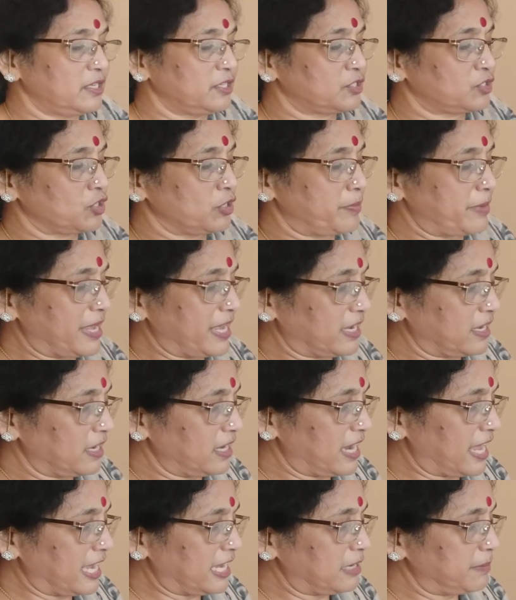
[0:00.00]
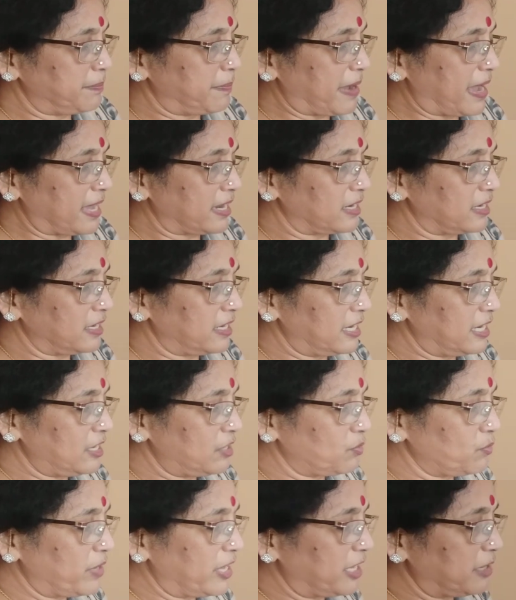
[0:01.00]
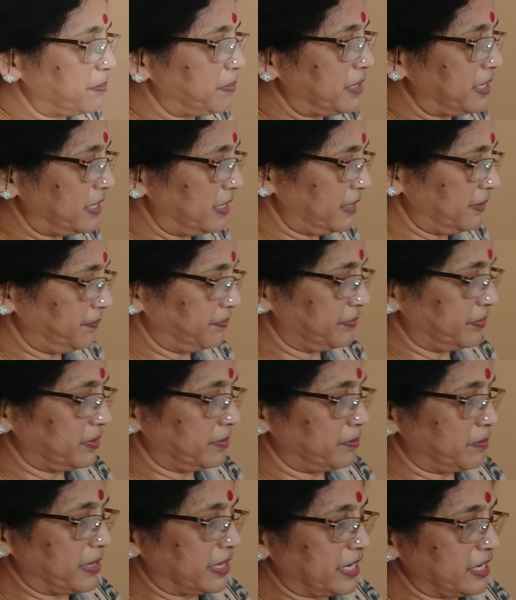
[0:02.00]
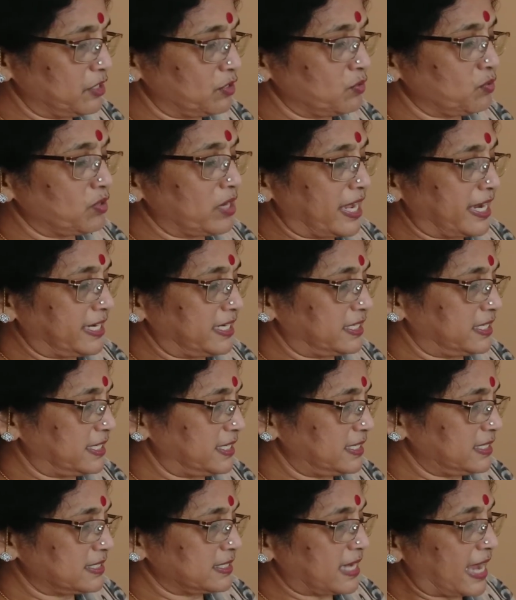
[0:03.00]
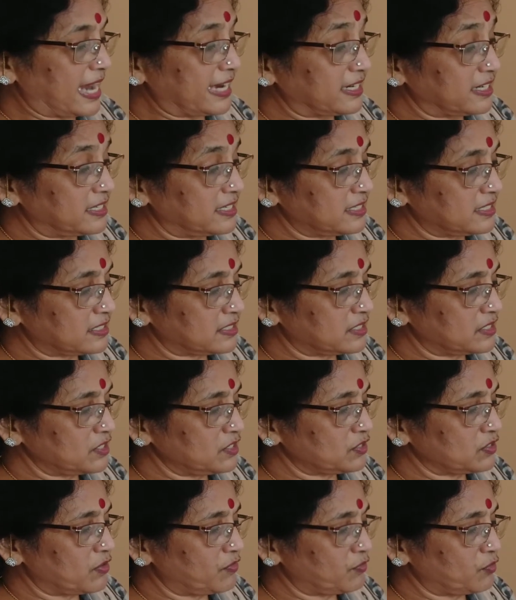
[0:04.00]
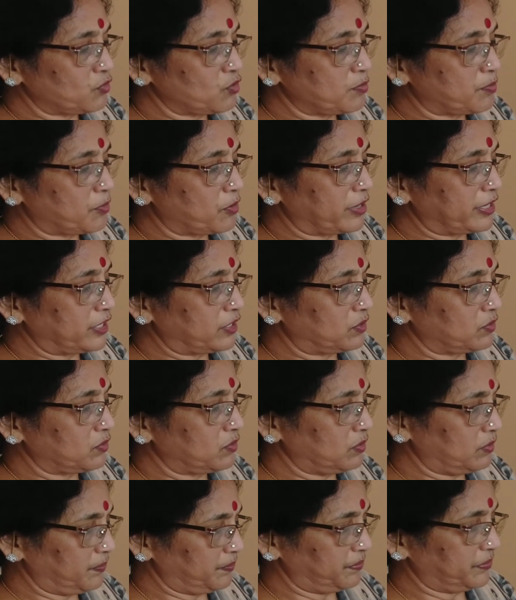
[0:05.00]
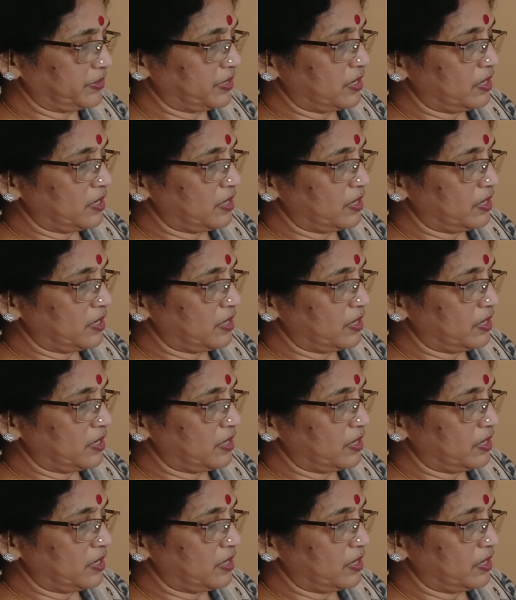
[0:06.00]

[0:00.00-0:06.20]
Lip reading: so you make a line parallel to AB, making two 90's at a distance of 2.2,